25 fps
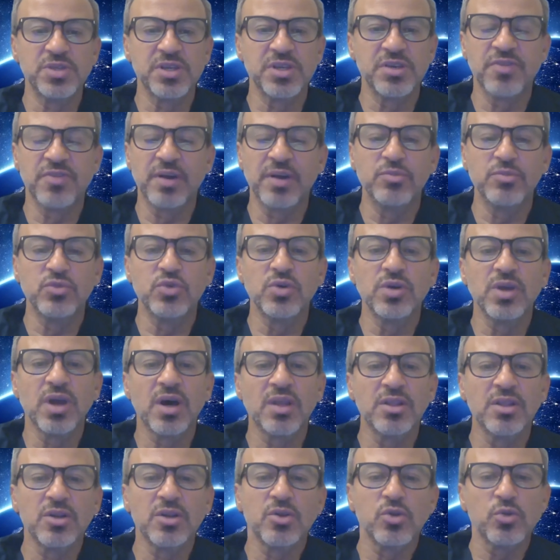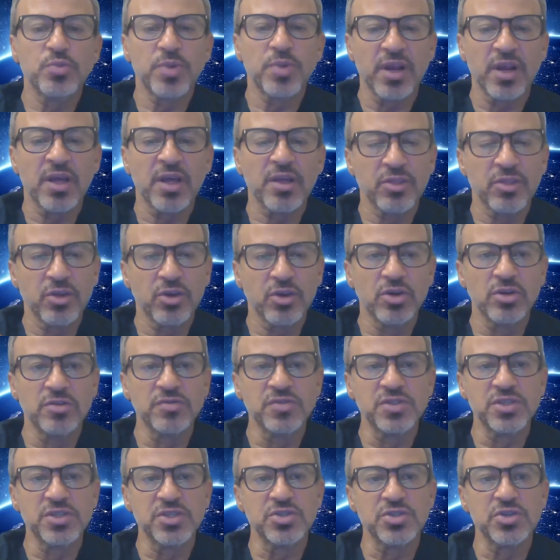If I'm doing adult group, I like the curved
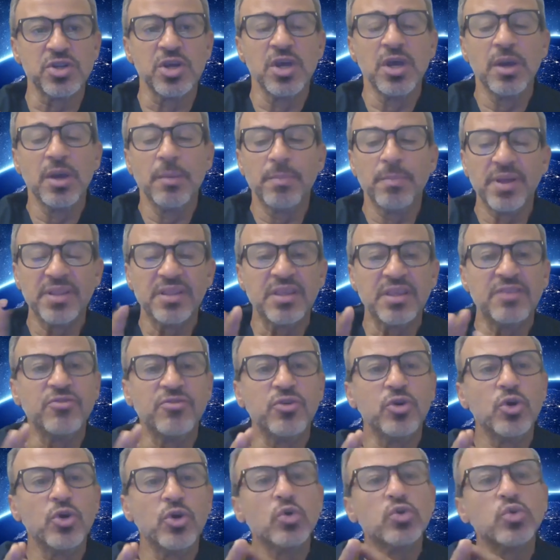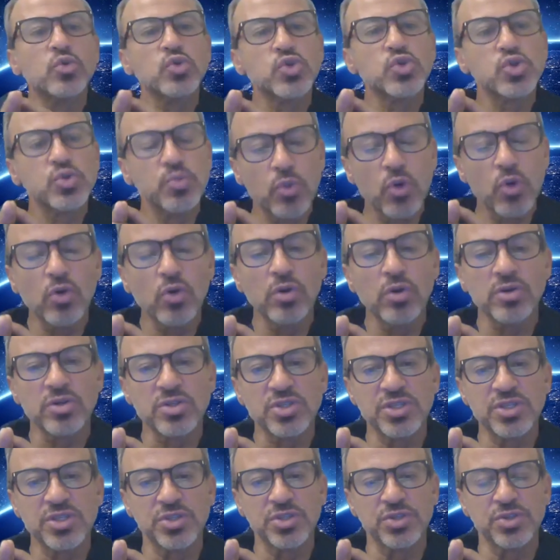scissors. But if you go to smaller
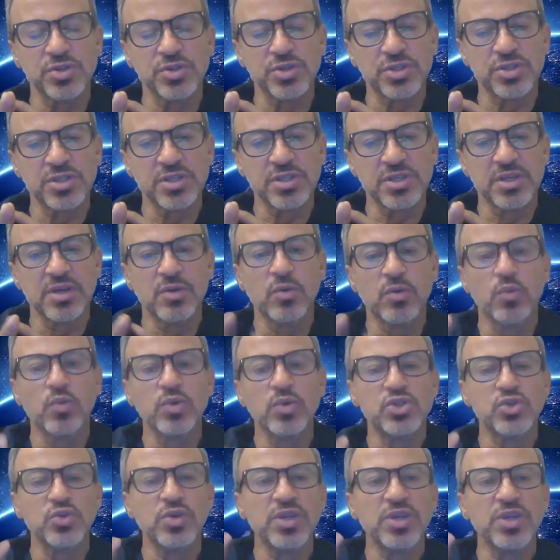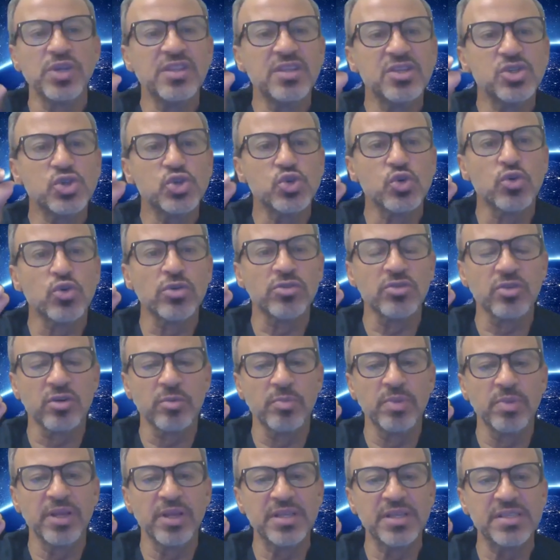scissors, which you need shorter
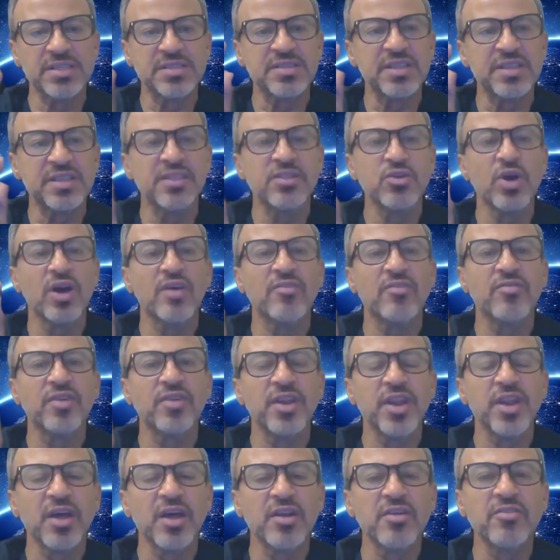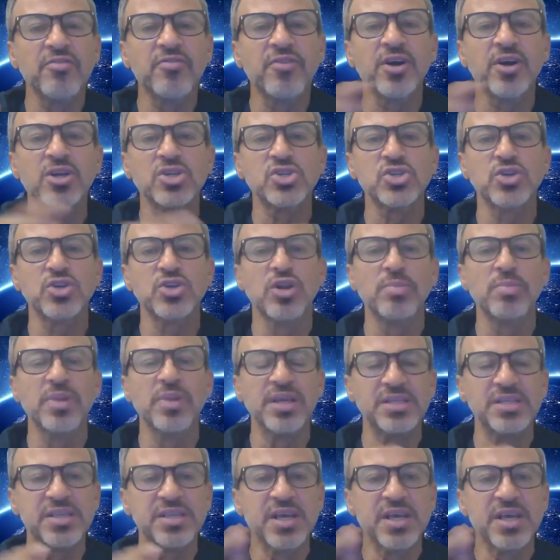blades, then you have non-functional
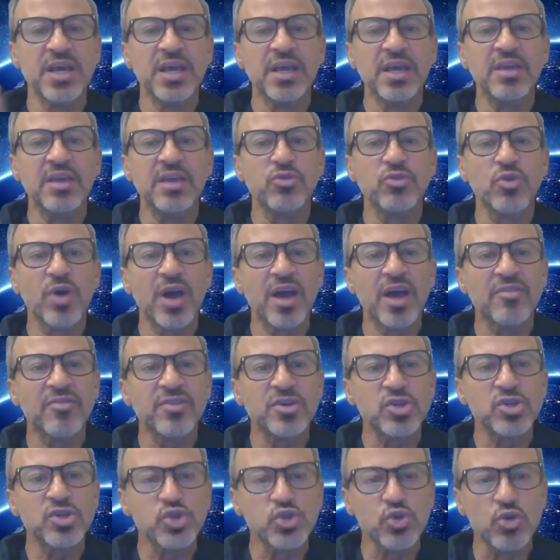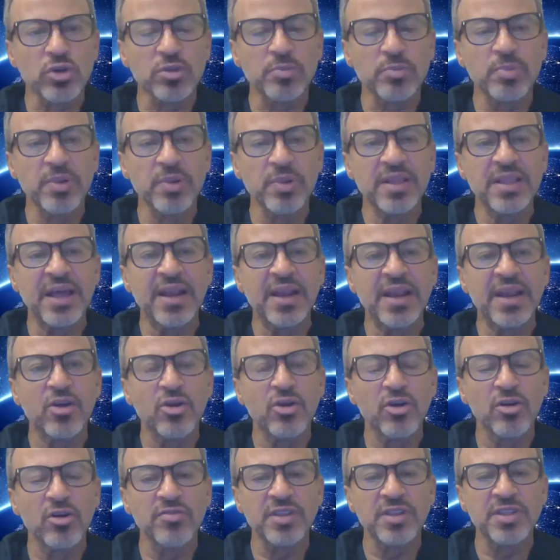blades. If you have a short blade and a
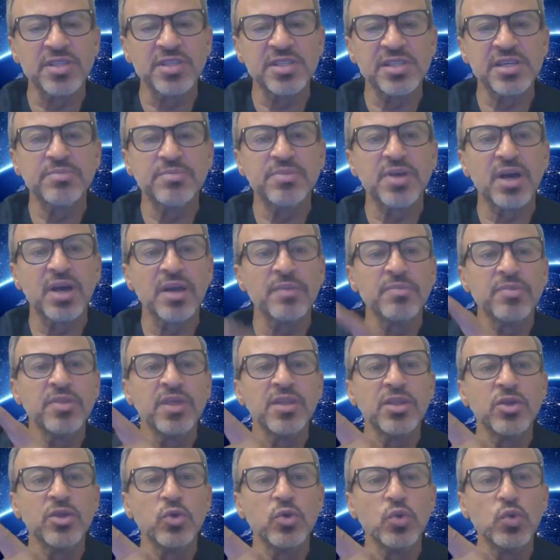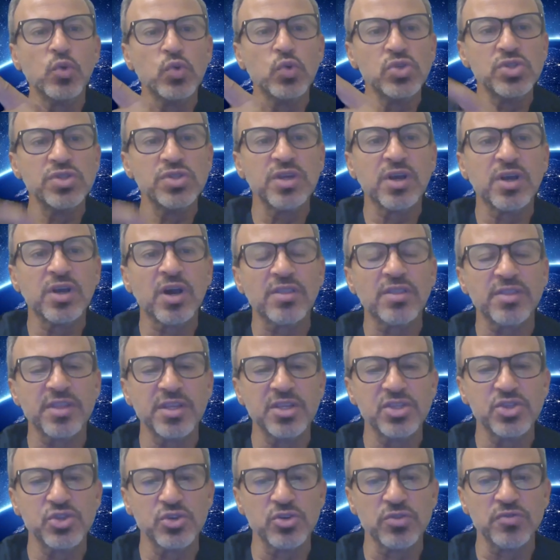curve at the same time, then you lose the cutting
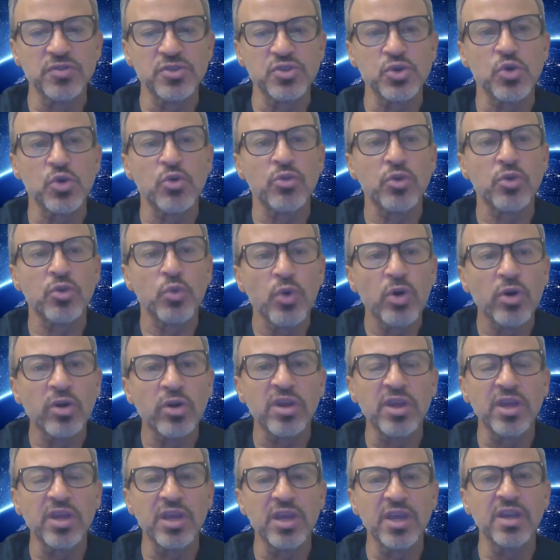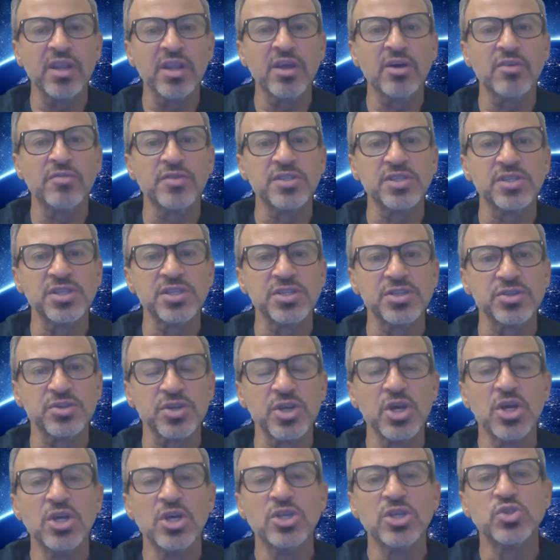surface or the working area of the scissor.
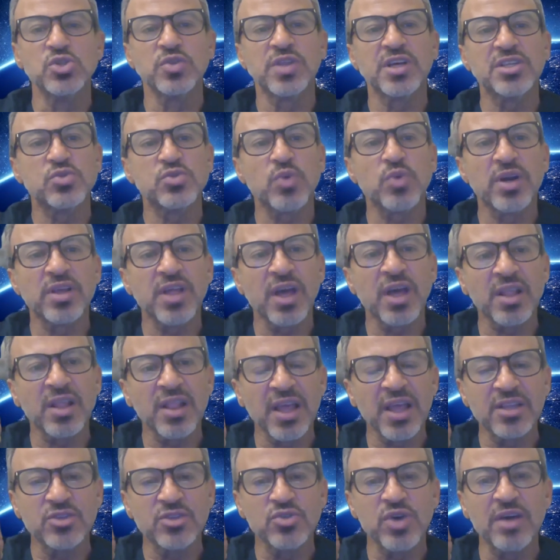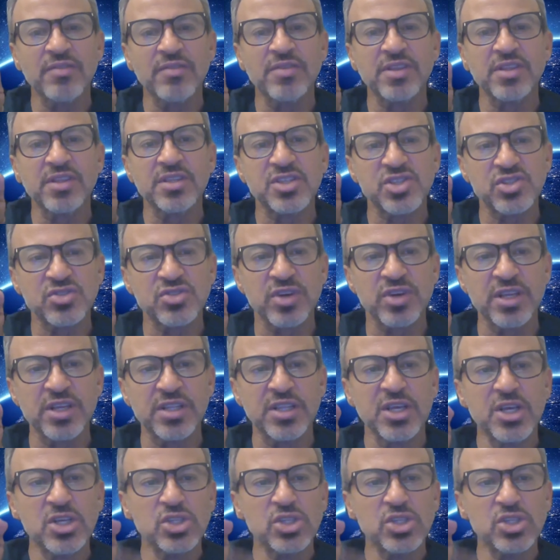So that's why I like to have it straight.